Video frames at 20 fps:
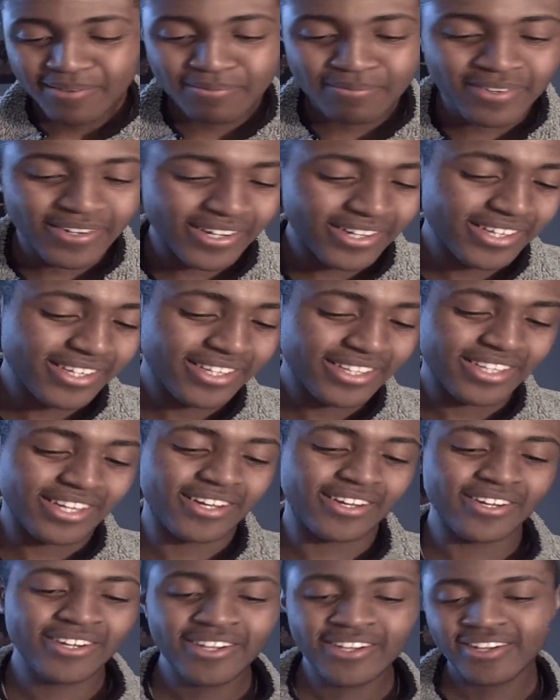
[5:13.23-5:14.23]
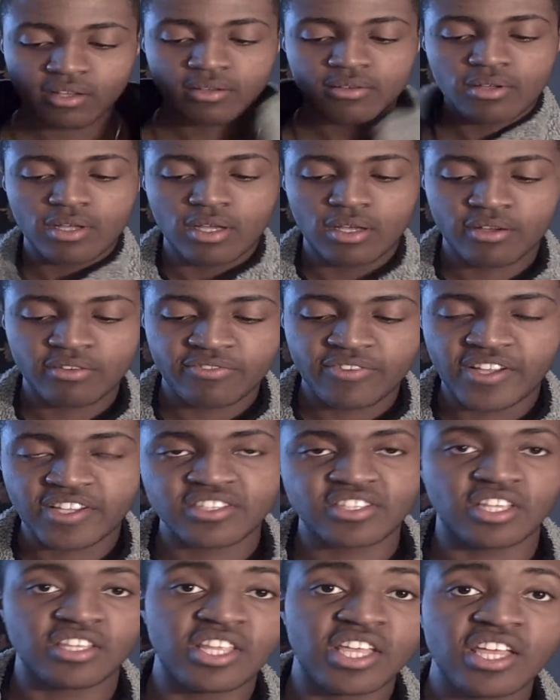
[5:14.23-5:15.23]
But, you know, thanks
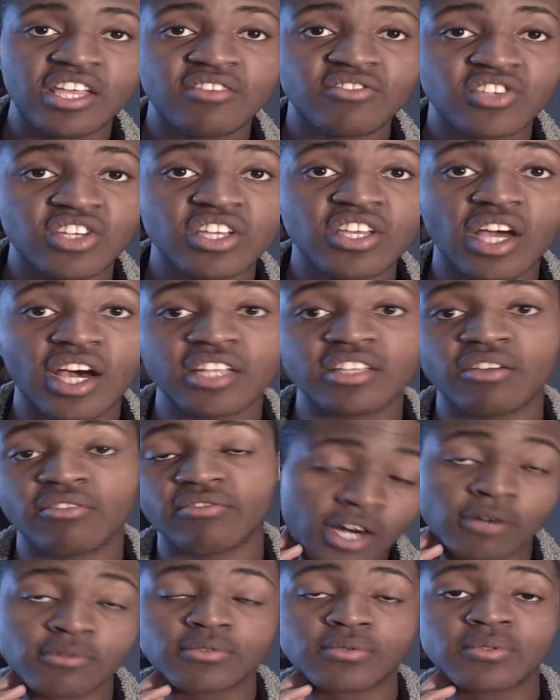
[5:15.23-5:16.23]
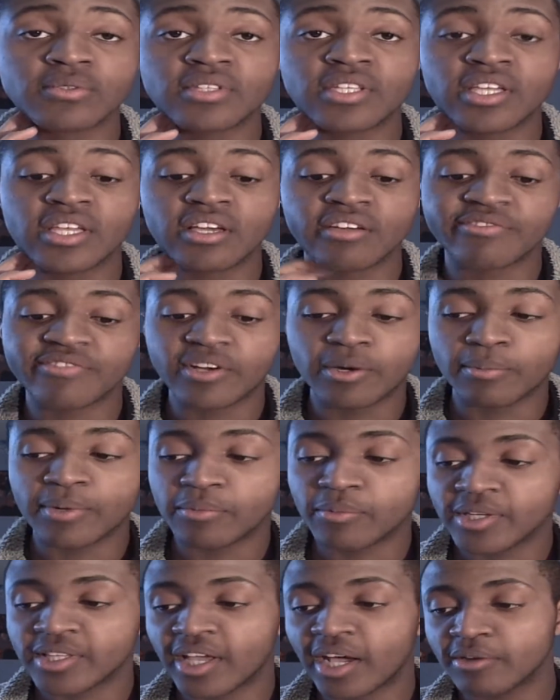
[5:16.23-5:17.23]
to Neve, she kind of helped with the filming
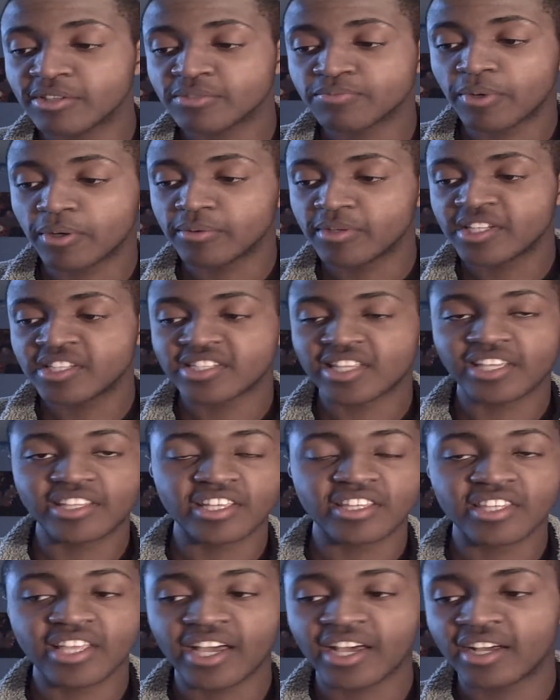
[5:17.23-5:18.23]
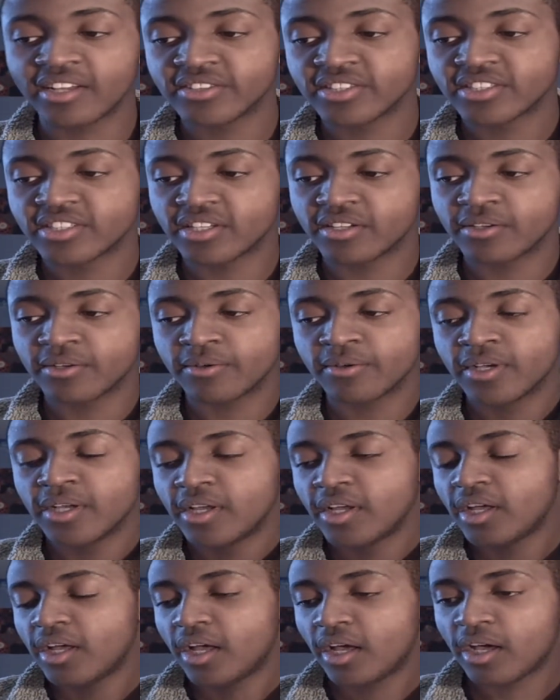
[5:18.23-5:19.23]
when I was probably sledding down, so
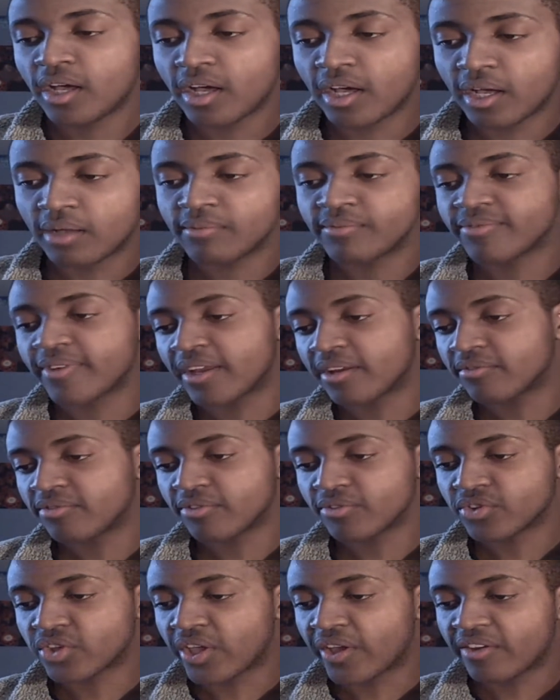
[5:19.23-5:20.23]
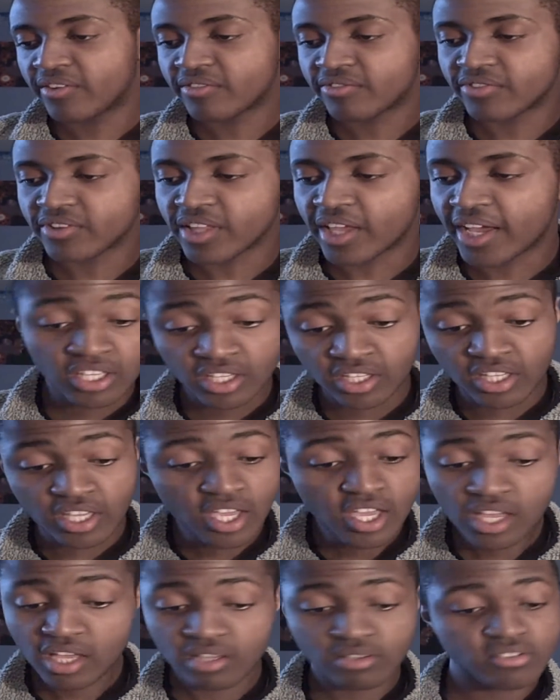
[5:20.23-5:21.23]
I'm thankful for that.
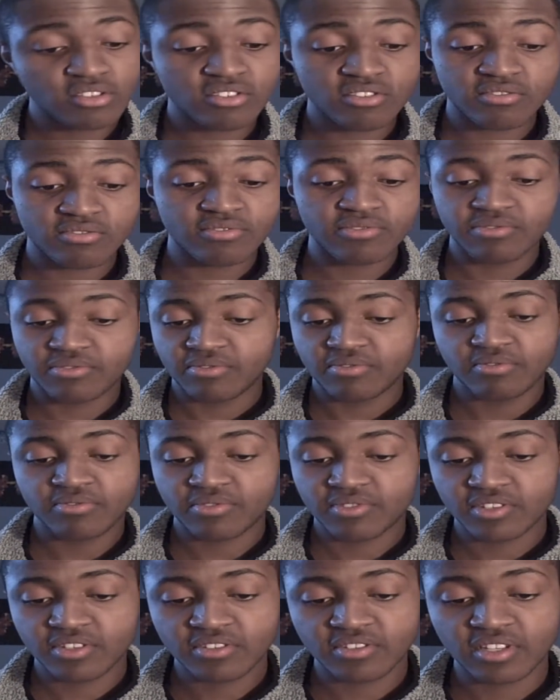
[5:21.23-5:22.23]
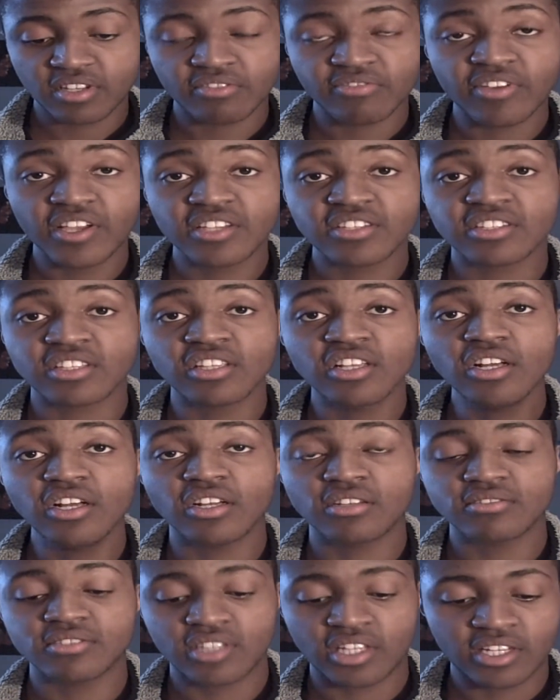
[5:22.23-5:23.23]
Yeah, it's just thanks a
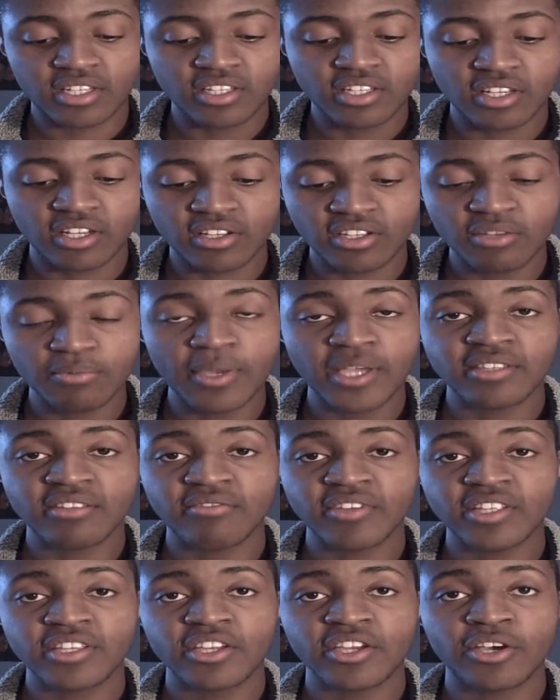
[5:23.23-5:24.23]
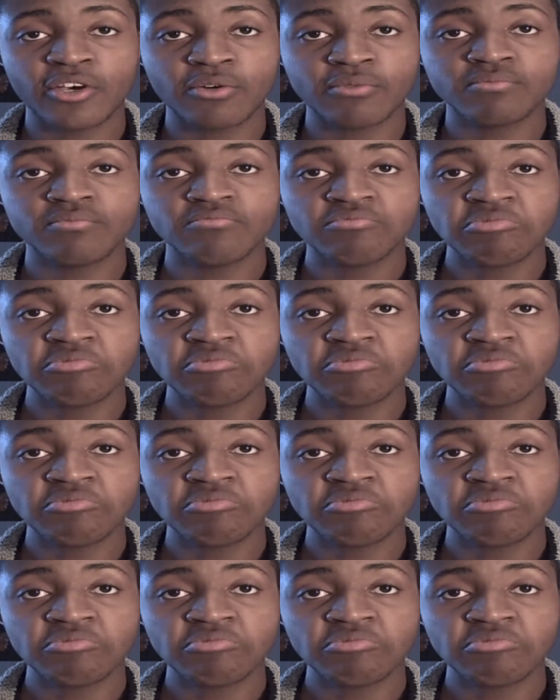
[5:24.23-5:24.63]
lot. Like, you know, you made the video